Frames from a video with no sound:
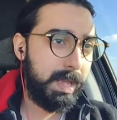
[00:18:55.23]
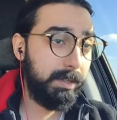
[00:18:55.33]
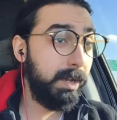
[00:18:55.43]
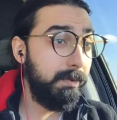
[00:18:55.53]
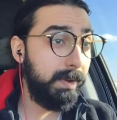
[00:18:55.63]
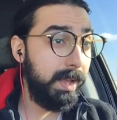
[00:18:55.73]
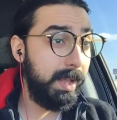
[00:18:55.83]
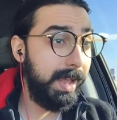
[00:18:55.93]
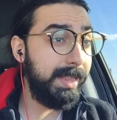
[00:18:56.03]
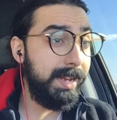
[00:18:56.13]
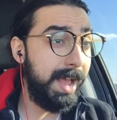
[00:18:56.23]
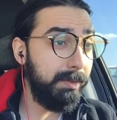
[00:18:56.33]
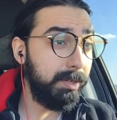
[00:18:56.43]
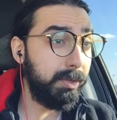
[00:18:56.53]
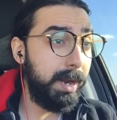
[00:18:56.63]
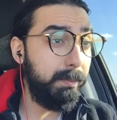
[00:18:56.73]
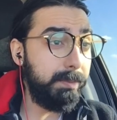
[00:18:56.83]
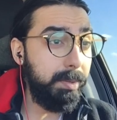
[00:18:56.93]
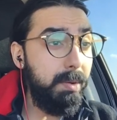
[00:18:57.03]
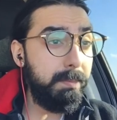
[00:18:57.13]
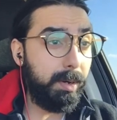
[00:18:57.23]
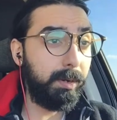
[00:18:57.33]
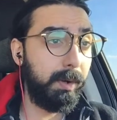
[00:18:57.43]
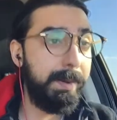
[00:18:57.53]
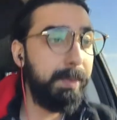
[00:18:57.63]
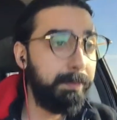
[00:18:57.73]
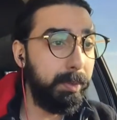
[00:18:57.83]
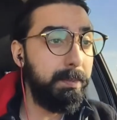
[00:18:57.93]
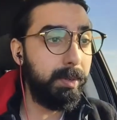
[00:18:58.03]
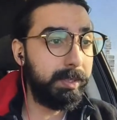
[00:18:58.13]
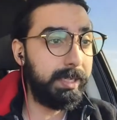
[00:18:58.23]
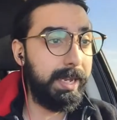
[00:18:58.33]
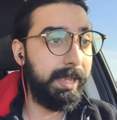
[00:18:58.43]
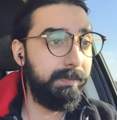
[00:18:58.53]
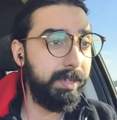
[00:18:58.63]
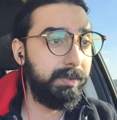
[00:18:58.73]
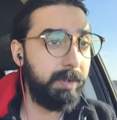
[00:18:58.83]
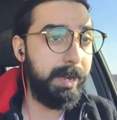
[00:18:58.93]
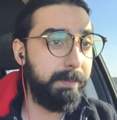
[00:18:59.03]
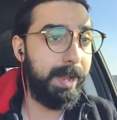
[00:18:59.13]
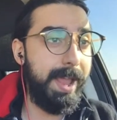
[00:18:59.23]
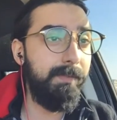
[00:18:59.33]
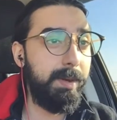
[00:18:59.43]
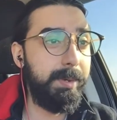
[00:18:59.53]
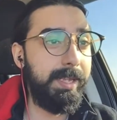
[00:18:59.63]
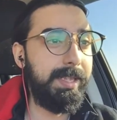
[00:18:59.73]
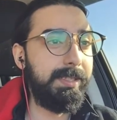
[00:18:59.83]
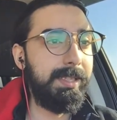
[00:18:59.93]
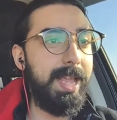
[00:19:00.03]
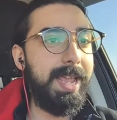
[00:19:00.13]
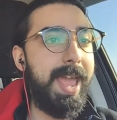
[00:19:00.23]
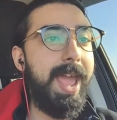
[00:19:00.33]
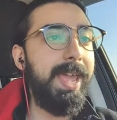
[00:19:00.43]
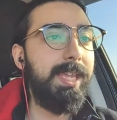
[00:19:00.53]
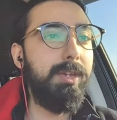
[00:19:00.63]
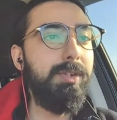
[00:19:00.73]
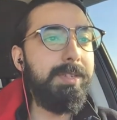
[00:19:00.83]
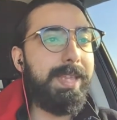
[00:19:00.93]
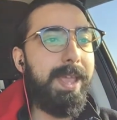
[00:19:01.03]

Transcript: So, and then now they're trying with Bloomberg, right? But Bloomberg's getting eviscerated by everybody that's like, hey, you just